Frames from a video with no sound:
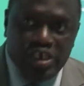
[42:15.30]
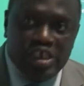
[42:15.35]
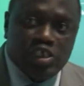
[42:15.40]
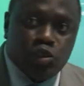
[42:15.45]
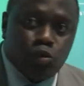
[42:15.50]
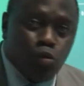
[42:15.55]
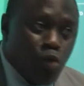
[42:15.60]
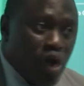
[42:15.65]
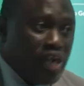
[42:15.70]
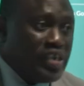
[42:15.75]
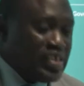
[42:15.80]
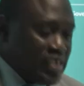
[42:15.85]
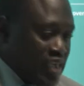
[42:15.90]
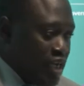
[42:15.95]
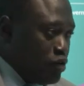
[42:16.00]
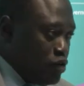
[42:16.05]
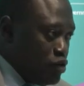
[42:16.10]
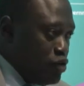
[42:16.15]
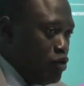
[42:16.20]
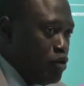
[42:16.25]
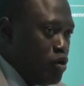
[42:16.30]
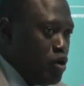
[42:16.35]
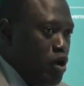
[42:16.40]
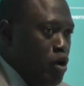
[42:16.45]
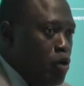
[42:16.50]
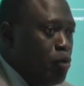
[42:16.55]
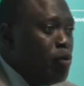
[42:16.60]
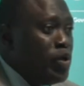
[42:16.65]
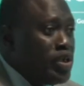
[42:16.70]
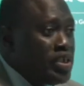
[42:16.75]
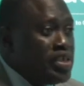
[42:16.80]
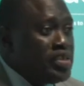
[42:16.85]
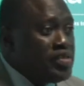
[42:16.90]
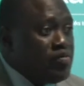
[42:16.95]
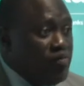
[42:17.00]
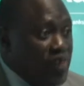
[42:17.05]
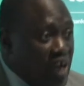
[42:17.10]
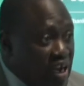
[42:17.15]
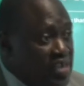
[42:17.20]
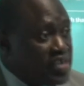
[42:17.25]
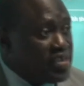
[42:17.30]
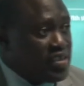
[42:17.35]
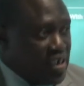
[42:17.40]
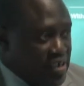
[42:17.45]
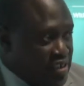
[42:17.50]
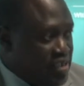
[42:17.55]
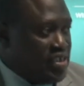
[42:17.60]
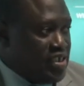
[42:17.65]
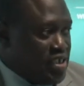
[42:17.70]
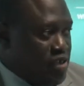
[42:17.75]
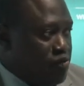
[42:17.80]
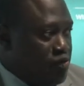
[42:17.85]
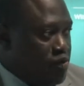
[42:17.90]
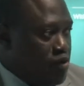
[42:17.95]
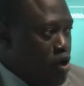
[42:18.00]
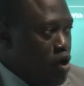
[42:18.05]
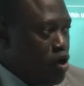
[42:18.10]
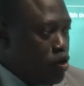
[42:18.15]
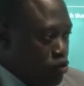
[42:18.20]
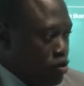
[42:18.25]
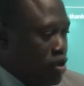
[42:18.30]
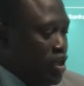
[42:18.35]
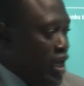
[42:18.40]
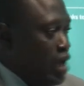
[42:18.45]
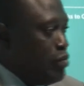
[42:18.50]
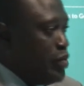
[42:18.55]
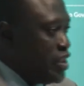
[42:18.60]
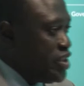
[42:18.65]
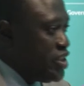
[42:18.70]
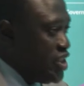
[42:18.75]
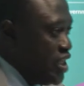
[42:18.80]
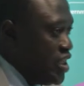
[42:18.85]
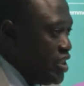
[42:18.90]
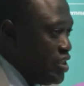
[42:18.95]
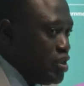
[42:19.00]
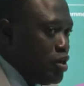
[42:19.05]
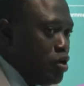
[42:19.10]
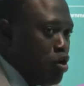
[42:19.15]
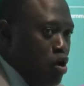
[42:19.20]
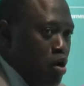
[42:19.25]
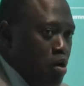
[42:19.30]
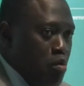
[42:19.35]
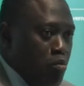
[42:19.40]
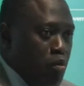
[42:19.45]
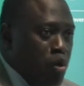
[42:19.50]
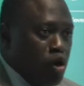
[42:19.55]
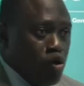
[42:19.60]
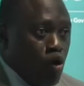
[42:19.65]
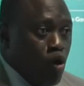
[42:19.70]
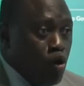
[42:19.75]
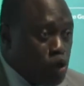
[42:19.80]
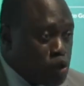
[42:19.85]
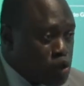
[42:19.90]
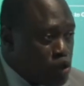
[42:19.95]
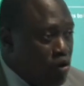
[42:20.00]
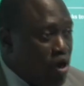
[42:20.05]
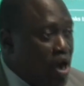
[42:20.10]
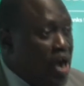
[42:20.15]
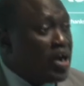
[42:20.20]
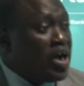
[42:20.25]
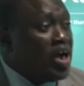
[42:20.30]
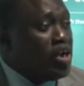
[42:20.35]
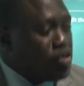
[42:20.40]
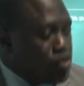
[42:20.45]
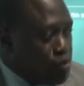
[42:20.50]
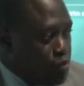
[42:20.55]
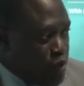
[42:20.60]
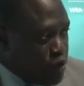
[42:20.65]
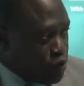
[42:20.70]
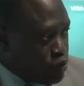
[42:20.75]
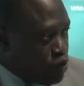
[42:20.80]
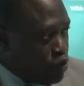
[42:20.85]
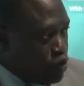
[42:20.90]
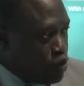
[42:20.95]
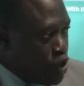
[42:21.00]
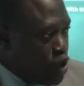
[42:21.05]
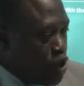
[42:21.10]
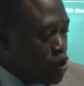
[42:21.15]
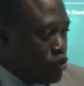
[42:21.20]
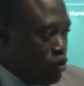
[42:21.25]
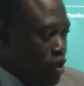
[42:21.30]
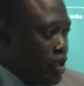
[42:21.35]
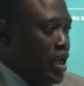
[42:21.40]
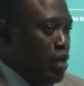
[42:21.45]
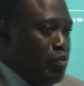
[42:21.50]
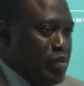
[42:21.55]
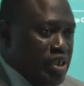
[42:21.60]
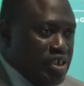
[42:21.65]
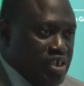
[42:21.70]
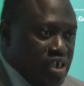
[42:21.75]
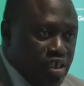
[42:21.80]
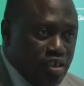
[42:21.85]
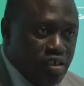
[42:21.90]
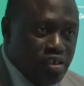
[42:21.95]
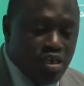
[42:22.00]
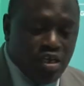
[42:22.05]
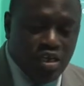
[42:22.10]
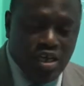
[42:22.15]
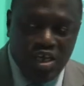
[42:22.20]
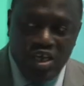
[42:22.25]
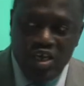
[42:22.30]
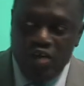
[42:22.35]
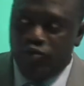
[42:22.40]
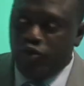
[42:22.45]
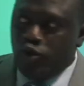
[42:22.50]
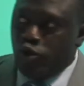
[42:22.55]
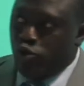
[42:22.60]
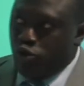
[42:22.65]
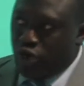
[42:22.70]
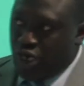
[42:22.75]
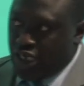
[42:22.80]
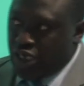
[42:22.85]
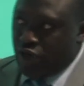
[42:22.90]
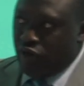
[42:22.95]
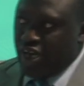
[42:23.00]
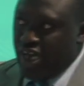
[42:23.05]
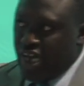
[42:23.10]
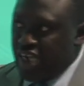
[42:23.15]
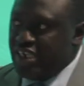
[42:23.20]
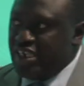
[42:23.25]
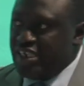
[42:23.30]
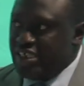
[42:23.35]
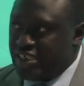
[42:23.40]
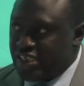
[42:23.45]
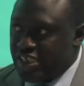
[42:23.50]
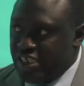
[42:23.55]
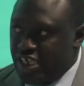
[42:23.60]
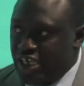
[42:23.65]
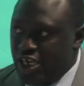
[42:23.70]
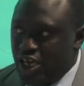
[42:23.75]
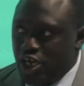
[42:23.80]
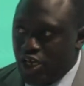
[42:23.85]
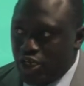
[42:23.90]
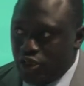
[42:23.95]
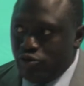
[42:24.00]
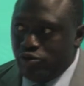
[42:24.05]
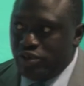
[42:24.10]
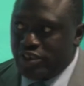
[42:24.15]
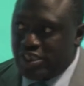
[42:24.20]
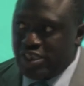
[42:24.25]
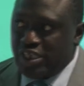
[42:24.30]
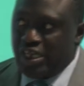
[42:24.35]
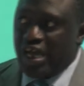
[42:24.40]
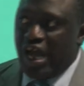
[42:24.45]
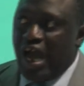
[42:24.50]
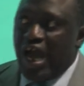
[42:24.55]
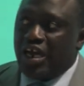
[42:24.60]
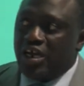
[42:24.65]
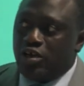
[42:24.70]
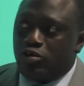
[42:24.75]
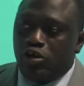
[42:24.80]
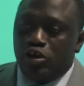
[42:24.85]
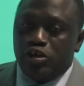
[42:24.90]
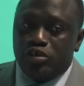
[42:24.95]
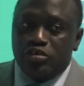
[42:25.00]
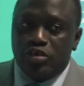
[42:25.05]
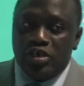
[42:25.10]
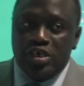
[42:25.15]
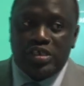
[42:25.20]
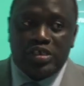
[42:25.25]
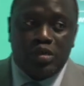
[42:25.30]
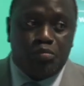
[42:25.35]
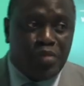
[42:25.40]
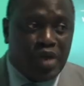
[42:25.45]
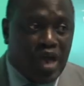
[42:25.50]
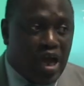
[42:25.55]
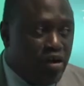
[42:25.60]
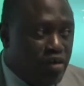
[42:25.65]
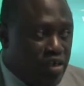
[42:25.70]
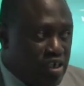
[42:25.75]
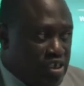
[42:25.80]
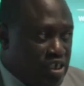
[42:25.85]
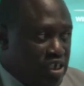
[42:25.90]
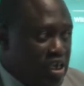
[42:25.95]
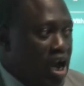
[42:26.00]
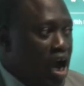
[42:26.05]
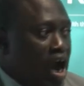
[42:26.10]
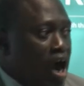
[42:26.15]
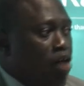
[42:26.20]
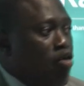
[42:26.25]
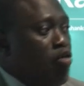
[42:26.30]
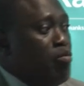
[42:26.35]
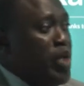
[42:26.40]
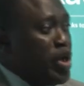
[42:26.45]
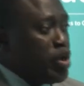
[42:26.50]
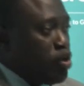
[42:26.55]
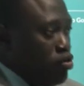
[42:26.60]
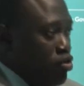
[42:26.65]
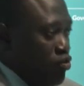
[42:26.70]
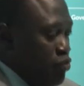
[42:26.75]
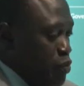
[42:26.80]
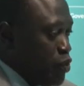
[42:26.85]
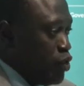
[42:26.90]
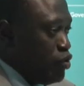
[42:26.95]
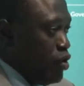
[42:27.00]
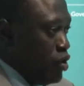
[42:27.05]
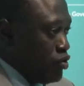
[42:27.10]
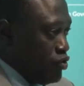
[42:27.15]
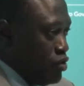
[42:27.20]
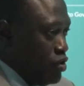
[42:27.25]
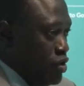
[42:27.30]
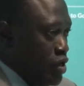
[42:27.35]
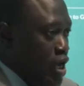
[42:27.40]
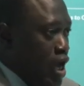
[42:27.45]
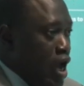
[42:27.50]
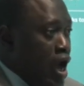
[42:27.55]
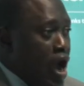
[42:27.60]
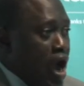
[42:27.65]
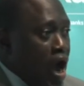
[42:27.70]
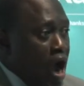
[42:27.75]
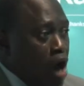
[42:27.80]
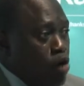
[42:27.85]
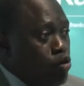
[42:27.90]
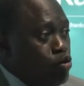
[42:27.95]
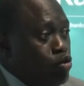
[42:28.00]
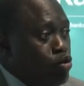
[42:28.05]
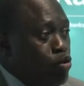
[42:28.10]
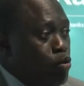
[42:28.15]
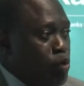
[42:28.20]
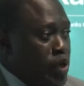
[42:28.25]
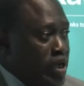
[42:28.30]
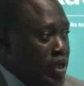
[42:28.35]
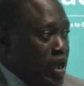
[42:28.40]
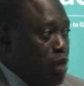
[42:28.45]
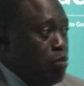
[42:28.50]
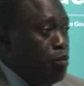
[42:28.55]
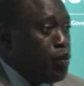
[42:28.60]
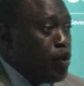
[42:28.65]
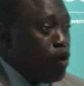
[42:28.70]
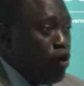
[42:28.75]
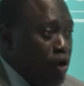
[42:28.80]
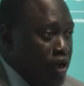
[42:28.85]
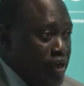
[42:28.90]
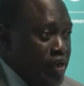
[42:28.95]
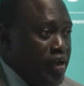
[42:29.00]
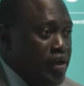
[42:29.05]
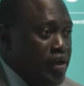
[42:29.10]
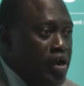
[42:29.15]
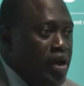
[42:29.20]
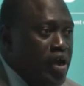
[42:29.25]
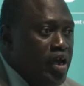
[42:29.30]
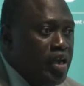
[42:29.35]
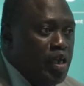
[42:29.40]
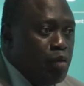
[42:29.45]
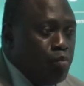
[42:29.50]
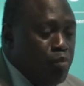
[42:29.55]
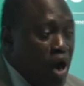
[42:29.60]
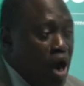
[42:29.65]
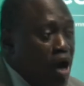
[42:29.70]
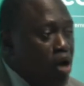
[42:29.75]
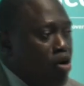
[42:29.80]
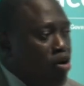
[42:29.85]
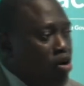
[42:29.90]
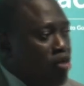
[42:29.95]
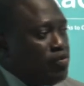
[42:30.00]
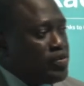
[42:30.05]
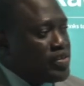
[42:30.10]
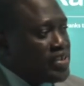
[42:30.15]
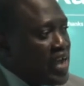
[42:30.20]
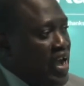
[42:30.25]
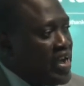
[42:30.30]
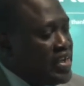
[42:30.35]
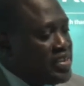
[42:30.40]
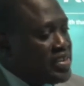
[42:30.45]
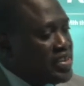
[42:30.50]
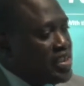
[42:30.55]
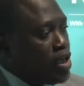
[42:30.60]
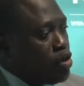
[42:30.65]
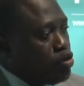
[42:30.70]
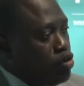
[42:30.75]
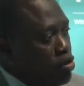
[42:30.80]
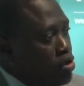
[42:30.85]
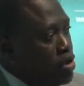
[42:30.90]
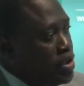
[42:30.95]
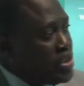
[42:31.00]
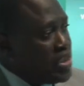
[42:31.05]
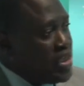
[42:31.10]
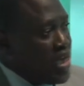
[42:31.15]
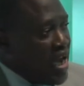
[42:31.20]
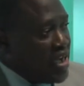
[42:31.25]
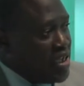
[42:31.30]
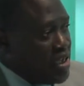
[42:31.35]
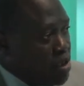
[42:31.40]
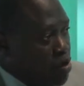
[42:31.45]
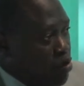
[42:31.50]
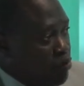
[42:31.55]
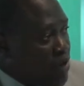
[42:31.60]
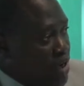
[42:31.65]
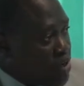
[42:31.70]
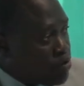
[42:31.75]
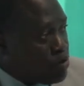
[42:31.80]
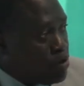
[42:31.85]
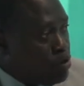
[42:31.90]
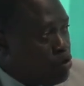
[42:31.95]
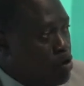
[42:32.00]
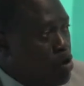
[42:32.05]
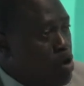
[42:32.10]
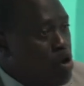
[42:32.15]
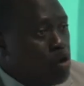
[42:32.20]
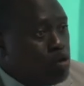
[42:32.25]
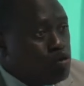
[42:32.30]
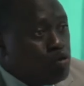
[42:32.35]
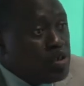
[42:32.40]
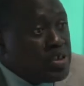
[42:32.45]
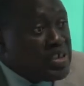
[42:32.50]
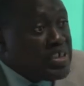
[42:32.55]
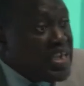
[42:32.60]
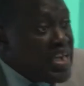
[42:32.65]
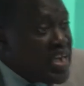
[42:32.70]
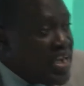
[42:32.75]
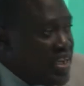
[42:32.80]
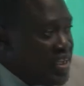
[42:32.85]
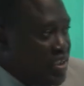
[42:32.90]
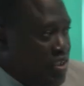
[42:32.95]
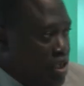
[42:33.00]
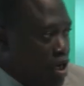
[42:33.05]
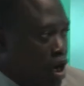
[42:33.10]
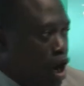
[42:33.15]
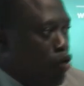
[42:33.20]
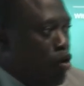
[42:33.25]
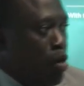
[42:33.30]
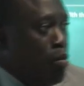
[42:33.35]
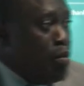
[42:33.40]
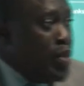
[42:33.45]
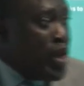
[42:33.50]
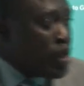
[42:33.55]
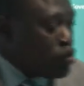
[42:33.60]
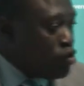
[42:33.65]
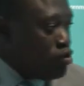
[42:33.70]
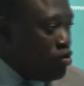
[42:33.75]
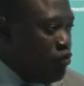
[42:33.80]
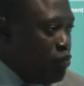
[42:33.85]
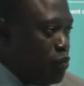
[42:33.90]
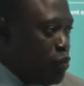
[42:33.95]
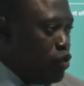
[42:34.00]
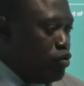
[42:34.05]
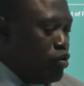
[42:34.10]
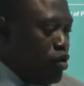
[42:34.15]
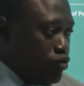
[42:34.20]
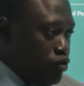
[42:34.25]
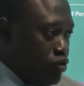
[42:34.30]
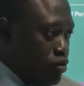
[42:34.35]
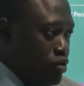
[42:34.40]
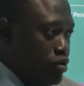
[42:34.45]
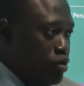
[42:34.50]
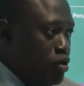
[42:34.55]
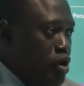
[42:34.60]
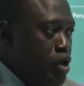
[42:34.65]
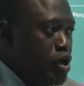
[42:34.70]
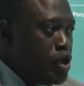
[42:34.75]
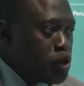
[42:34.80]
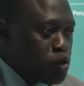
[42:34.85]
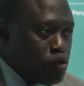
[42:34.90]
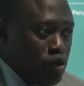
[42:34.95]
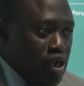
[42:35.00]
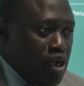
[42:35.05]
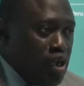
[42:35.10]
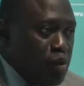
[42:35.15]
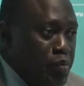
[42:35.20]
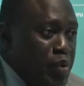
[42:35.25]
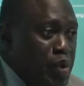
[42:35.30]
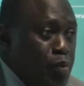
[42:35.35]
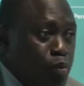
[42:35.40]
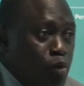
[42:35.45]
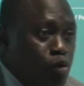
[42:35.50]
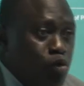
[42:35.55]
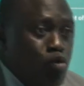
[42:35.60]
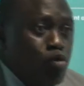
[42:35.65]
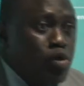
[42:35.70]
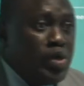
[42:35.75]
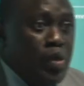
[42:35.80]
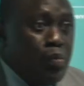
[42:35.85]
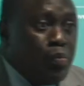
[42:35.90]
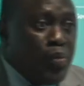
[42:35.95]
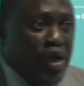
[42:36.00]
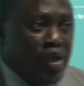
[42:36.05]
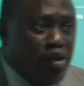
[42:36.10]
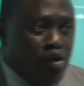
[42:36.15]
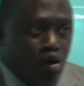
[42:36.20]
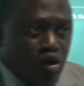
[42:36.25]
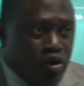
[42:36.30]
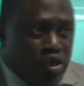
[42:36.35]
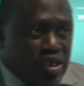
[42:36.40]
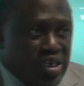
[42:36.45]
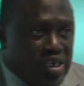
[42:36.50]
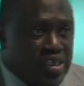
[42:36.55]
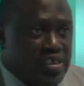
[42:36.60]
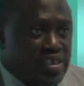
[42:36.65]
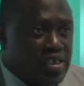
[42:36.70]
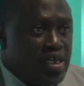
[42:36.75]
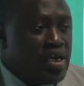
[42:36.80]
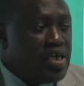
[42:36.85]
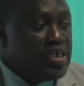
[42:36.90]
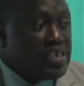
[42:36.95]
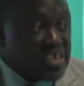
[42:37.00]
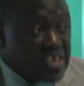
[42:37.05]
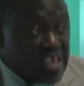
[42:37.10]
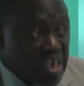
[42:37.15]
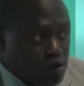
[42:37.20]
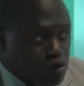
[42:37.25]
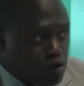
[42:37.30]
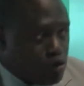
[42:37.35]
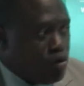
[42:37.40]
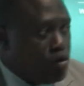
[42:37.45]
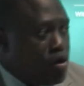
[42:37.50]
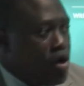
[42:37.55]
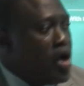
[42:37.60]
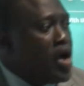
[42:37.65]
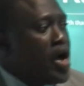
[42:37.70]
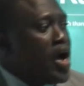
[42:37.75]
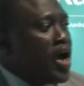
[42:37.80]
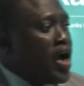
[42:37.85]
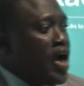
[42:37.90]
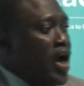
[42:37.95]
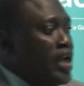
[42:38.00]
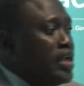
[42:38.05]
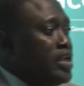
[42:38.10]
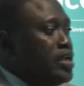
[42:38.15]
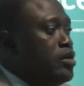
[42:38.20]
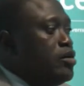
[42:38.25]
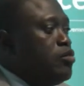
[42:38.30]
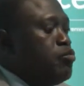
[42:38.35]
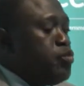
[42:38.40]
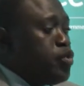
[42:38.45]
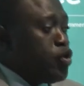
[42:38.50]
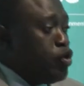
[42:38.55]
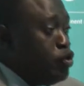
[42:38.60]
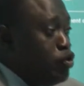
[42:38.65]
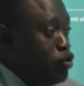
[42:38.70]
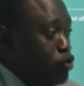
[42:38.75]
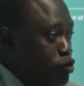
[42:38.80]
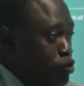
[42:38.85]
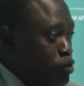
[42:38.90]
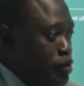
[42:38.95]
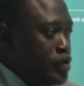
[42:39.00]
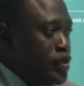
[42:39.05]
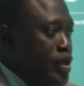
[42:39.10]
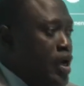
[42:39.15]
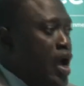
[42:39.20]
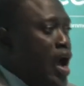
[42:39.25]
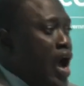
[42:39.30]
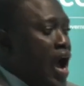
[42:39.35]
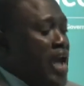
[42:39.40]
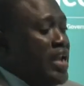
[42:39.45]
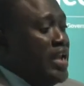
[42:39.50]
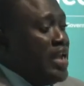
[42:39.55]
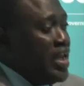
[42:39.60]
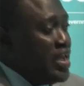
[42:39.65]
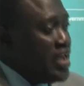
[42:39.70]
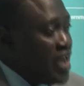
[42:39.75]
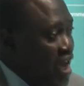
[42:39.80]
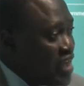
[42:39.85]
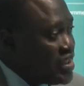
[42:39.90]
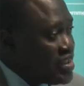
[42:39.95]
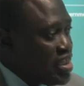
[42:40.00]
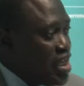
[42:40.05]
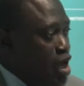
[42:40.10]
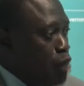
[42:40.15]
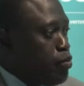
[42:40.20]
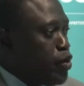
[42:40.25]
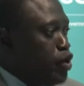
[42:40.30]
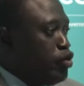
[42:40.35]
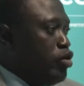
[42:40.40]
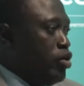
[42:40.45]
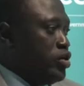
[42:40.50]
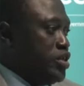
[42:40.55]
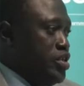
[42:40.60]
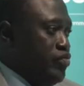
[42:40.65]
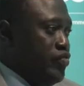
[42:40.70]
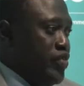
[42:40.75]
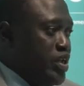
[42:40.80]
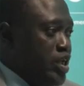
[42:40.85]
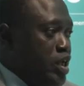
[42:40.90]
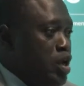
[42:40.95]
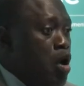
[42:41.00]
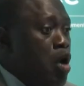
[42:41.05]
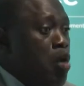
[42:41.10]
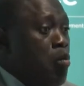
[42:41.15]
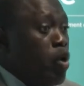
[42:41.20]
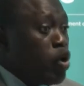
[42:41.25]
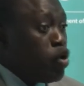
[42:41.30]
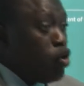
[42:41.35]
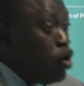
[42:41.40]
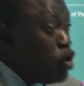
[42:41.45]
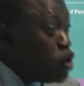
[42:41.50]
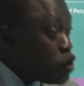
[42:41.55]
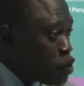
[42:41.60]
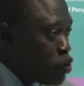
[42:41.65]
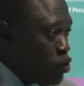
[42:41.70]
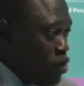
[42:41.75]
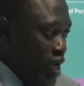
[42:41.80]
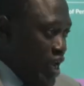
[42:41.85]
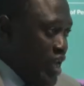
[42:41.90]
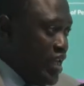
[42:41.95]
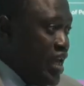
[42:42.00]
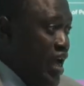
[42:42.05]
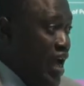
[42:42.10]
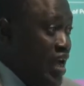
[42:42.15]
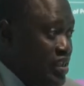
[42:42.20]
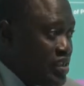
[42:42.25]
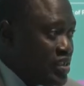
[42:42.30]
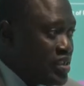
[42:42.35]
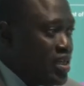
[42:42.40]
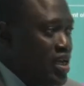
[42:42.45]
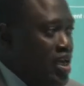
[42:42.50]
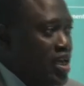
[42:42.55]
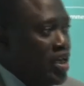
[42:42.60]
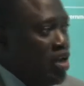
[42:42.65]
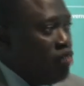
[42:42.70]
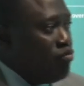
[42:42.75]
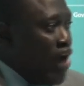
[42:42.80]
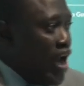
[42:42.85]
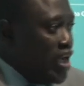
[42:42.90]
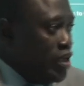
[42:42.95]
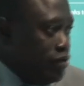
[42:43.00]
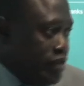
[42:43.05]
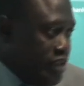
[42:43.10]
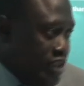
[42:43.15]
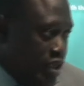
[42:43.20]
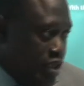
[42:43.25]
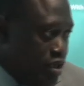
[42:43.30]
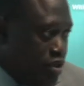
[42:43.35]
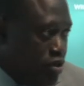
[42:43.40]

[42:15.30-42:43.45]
is one sector which is very sensitive to climate change, but also a contributor to climate change. If you look at our NDC, you will see that agriculture is a priority, our method of production. How do we employ the power of science, technology, and innovation to change our method of production so that the people who depend on this sector can produce and enhance their productivity, but also enhance the value chain.